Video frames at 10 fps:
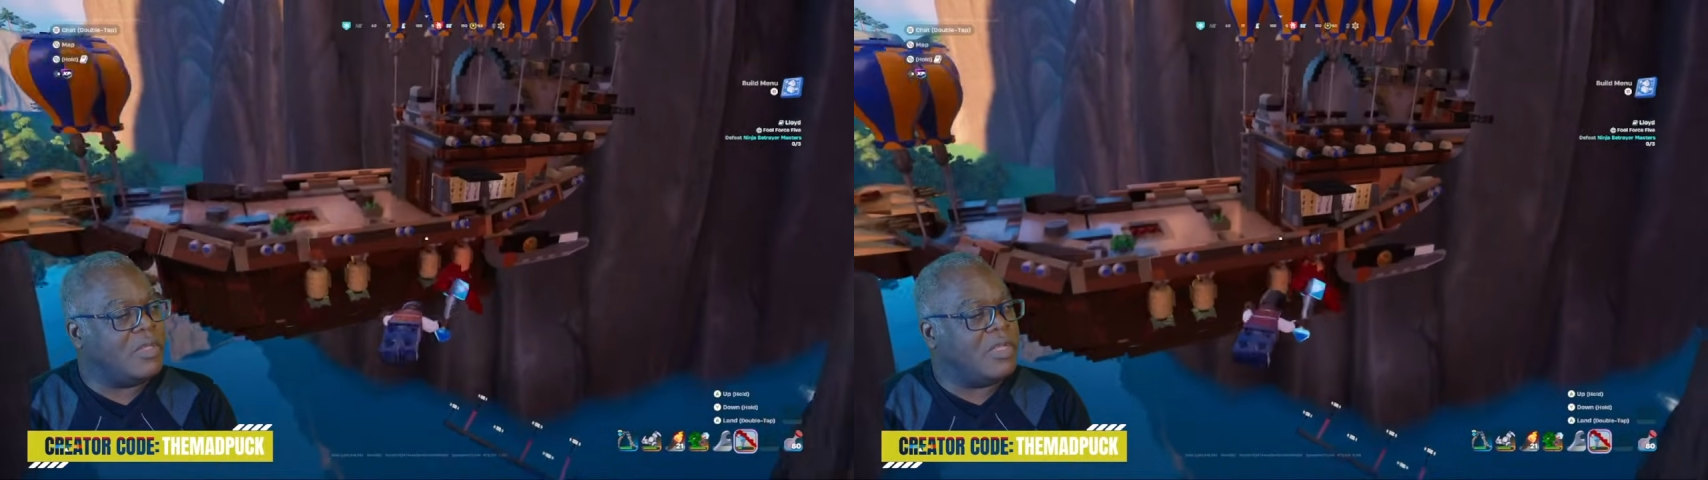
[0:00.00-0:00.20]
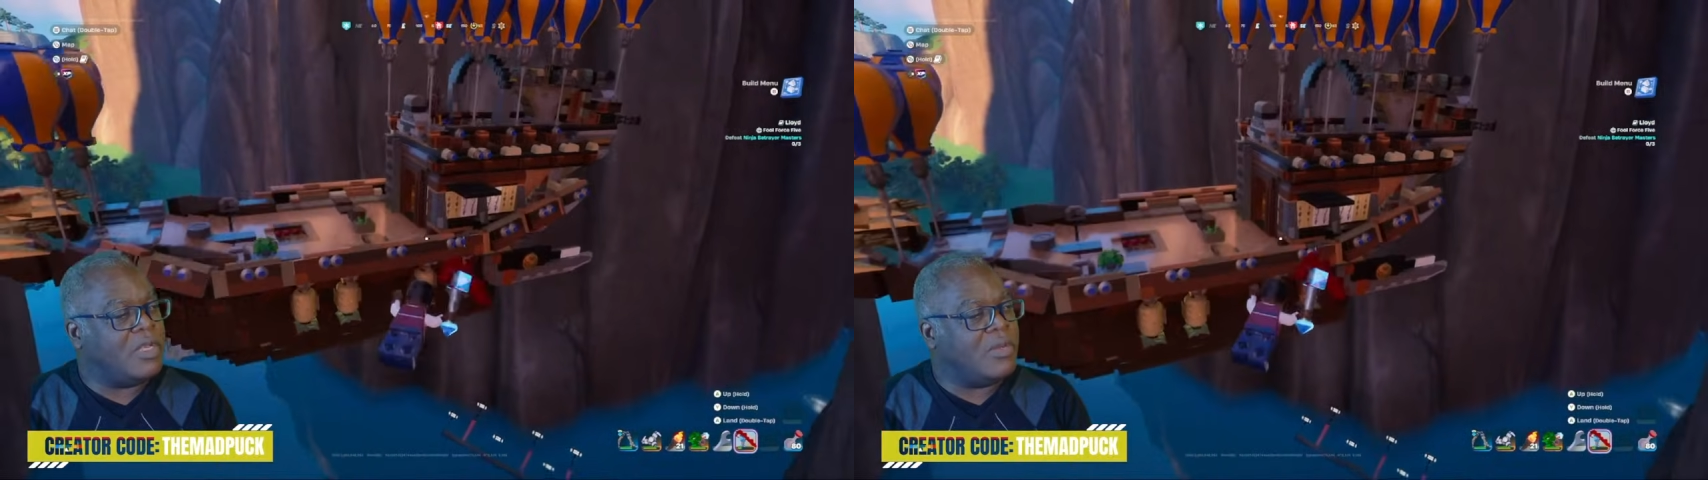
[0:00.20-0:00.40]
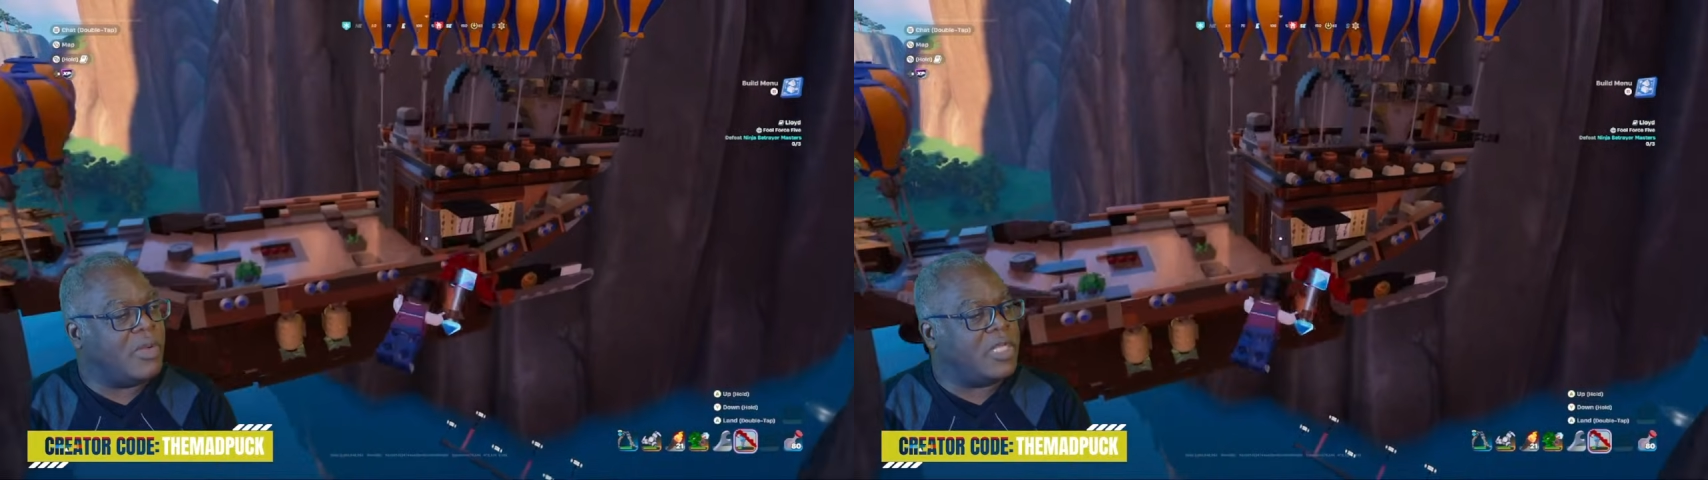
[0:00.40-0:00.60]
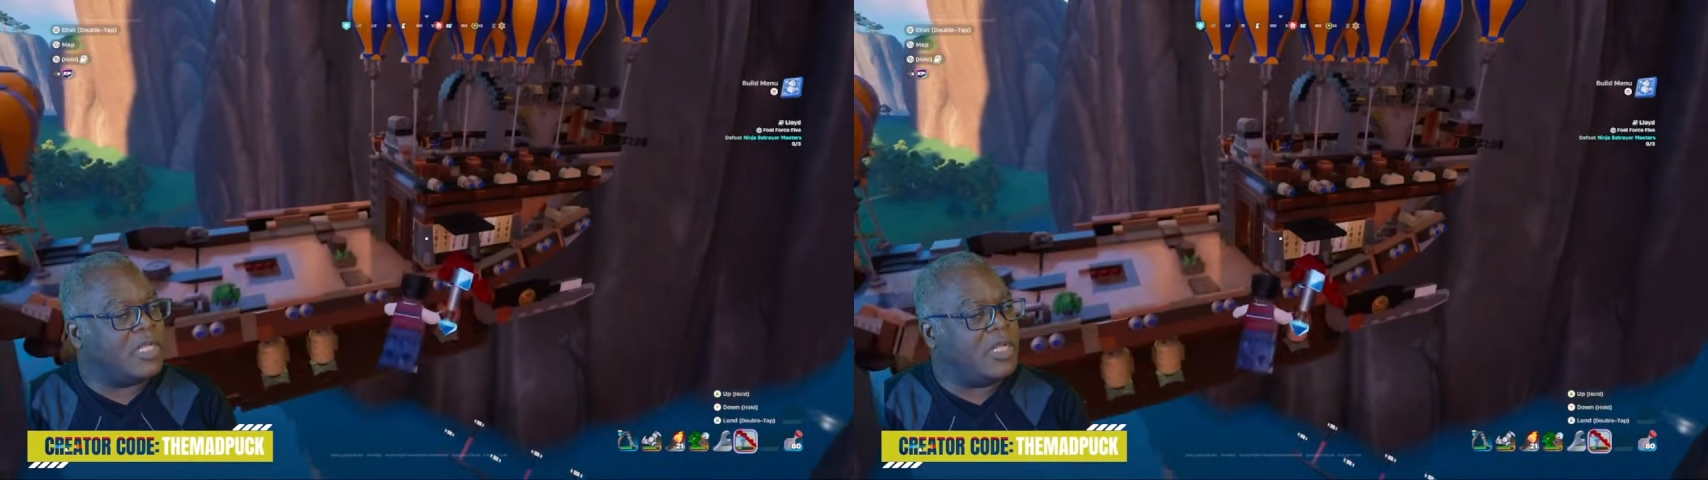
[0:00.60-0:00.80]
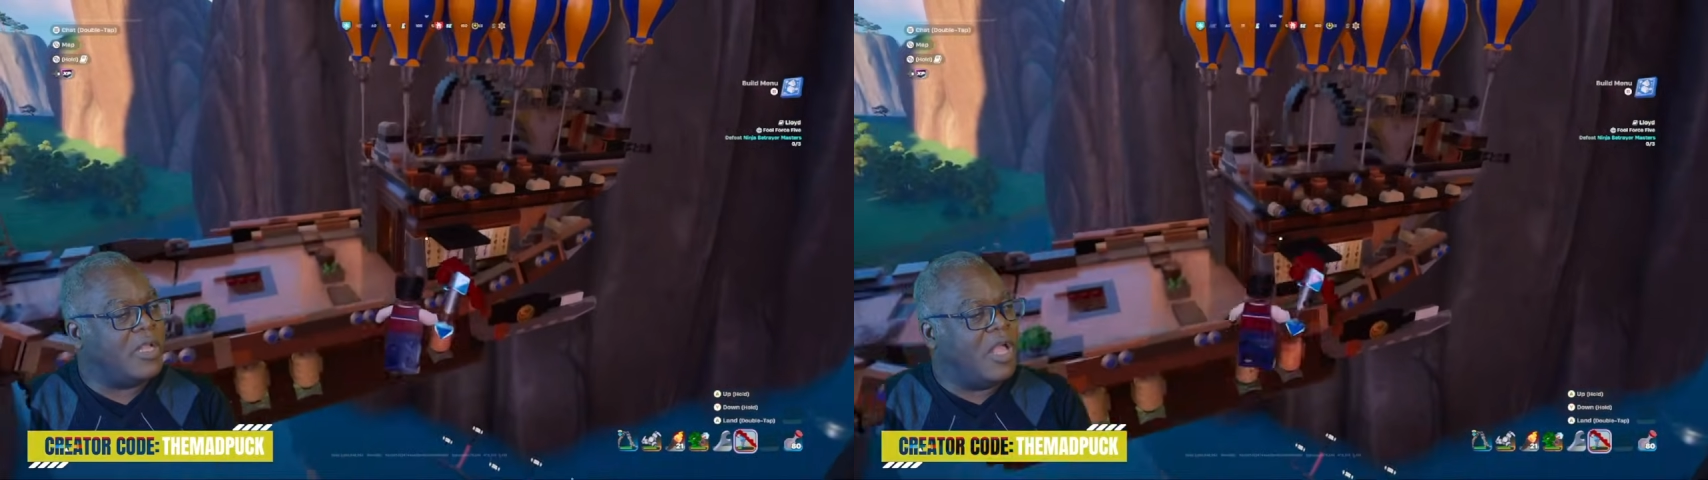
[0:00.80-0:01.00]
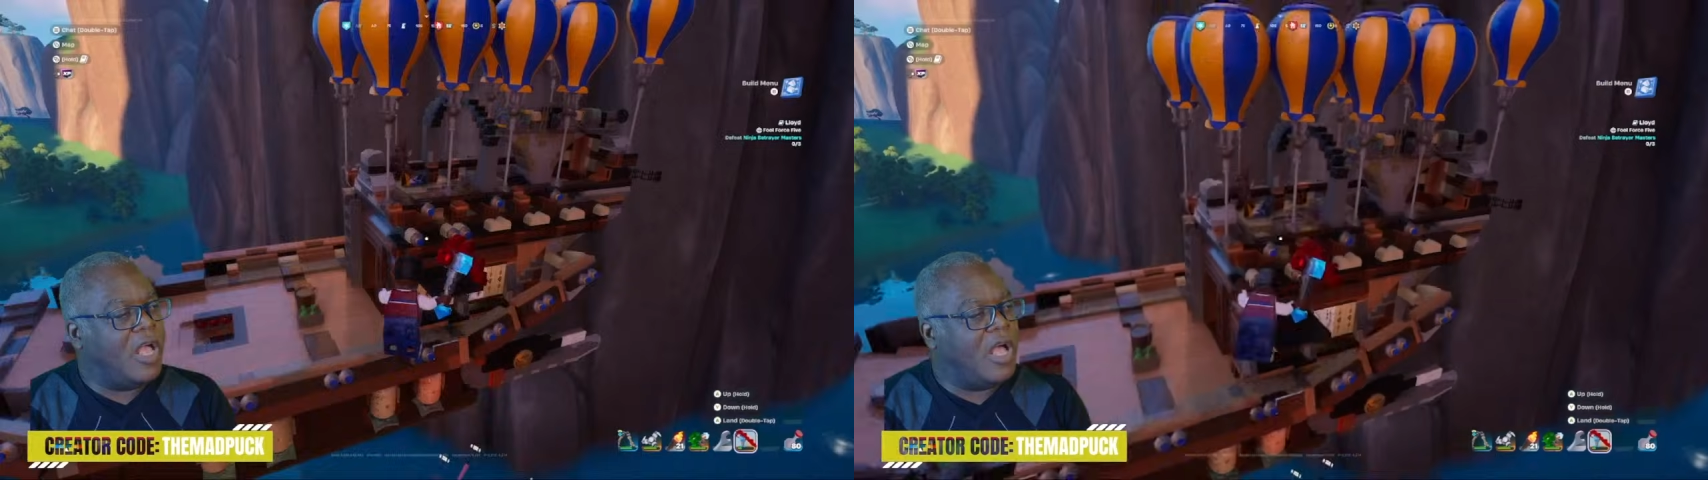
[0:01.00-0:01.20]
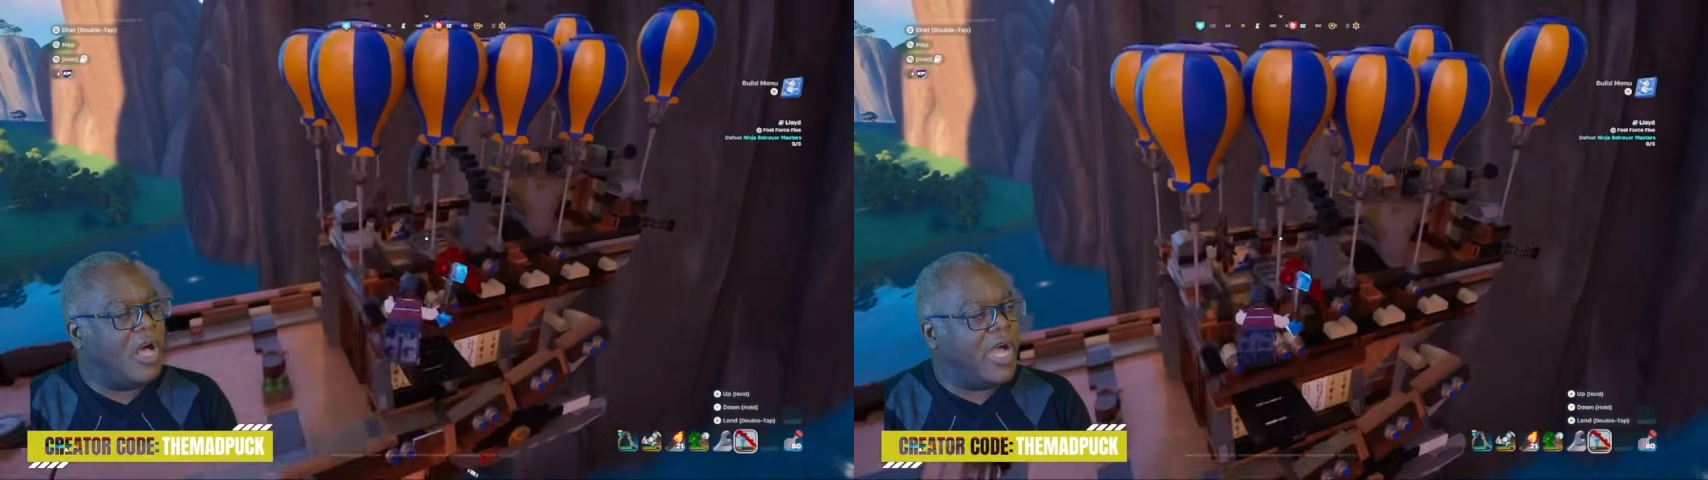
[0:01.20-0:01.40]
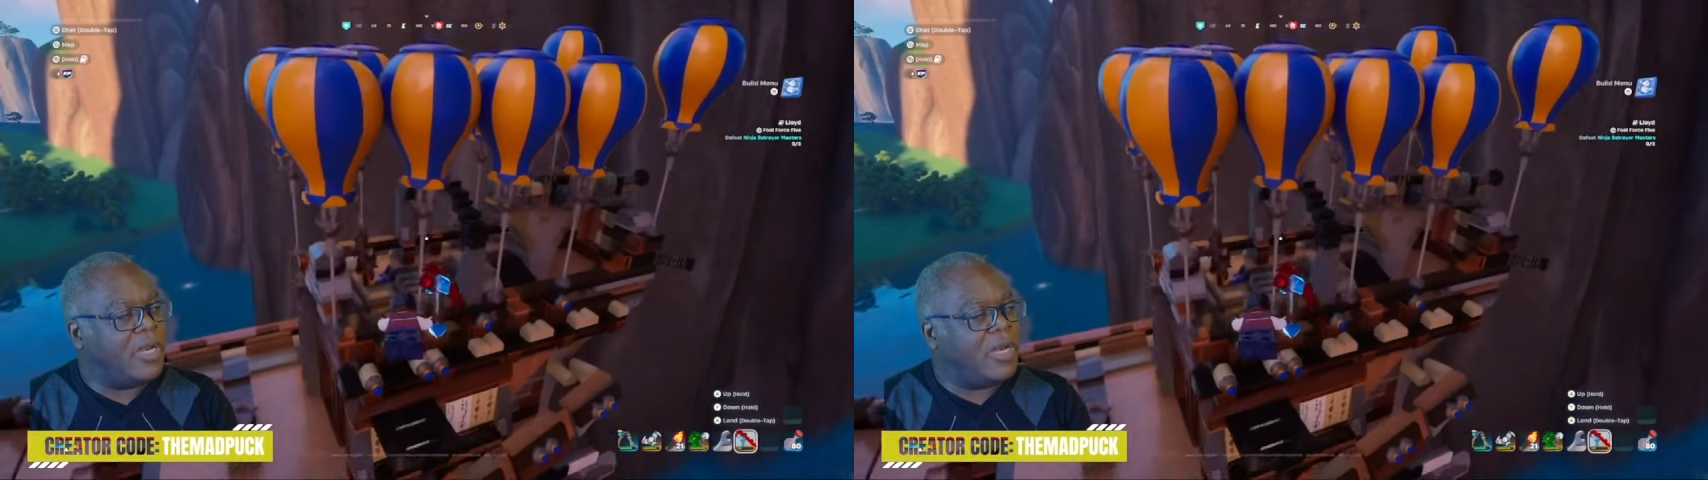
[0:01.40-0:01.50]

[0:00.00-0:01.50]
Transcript: You know what? I